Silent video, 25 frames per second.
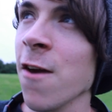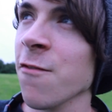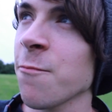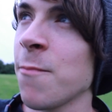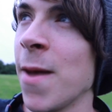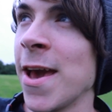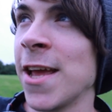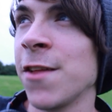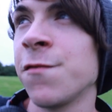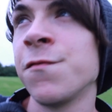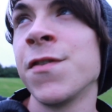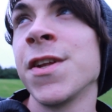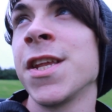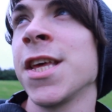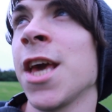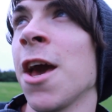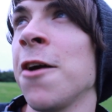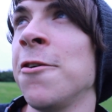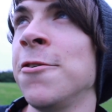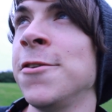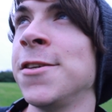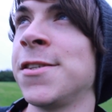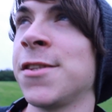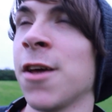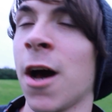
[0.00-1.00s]
I've made
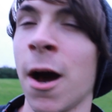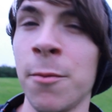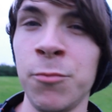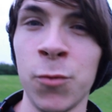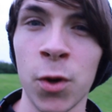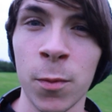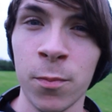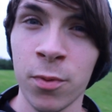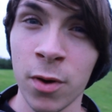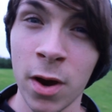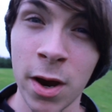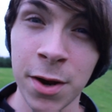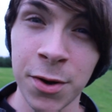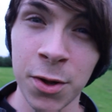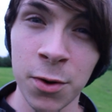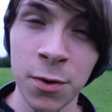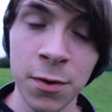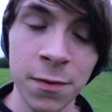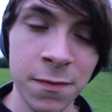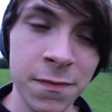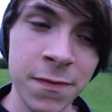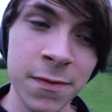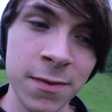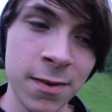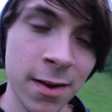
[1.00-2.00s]
videos that I'm not proud
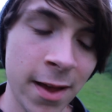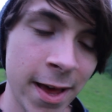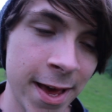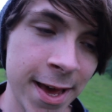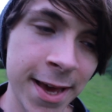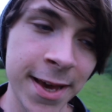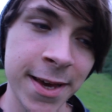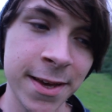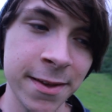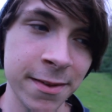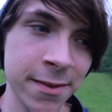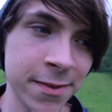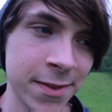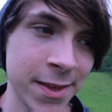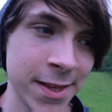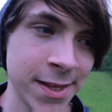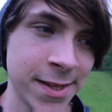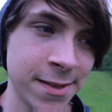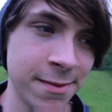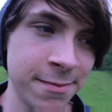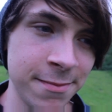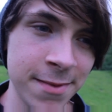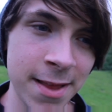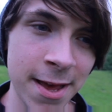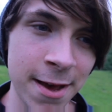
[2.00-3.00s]
of, like
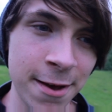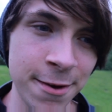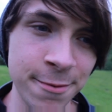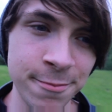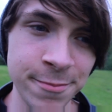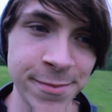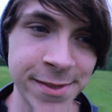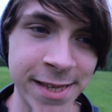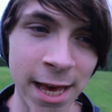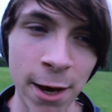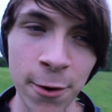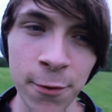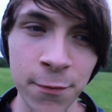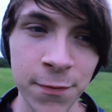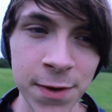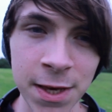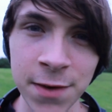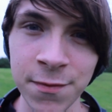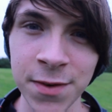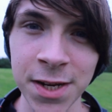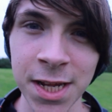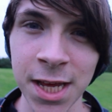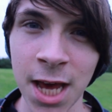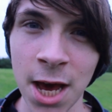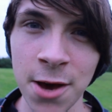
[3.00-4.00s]
the
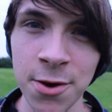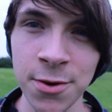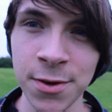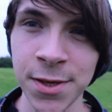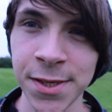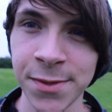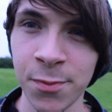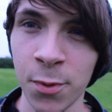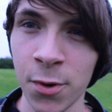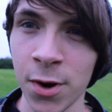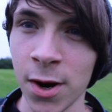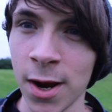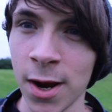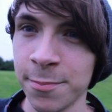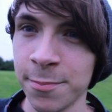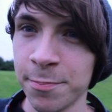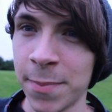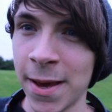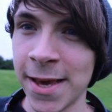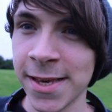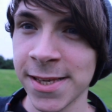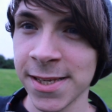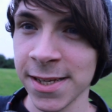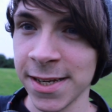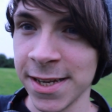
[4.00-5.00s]
Zalfi videos, I
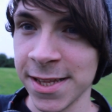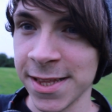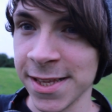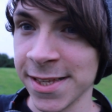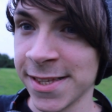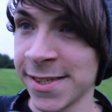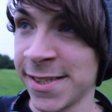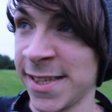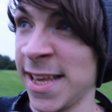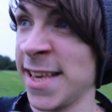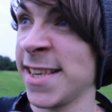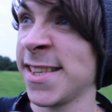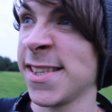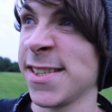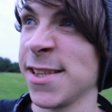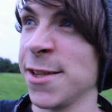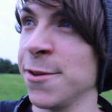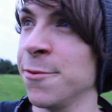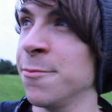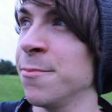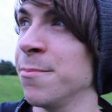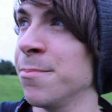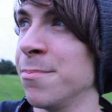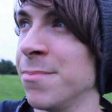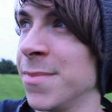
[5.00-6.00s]
basically just diss
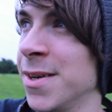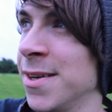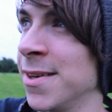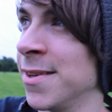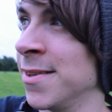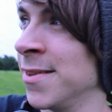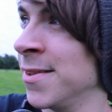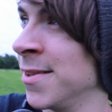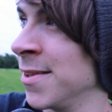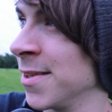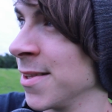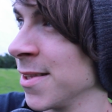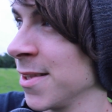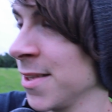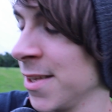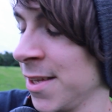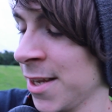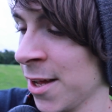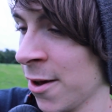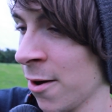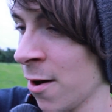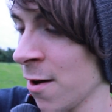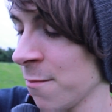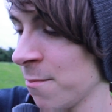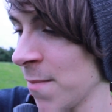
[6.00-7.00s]
them, and, you
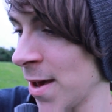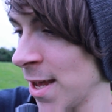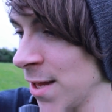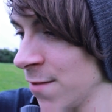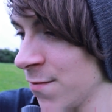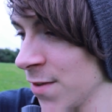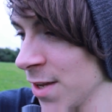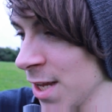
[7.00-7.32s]
know, I've made